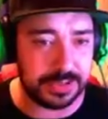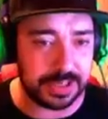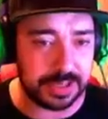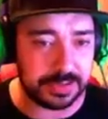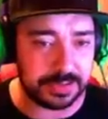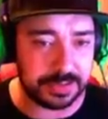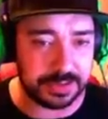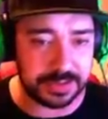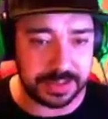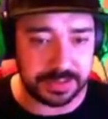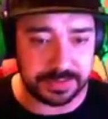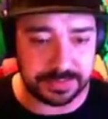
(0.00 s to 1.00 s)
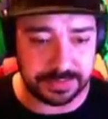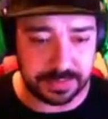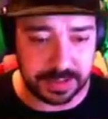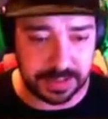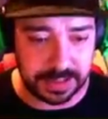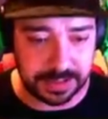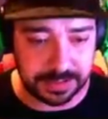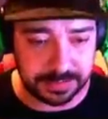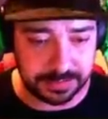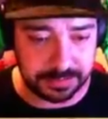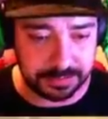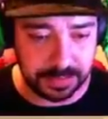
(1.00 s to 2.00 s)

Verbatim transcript: shitloads of good stuff. Right, okay.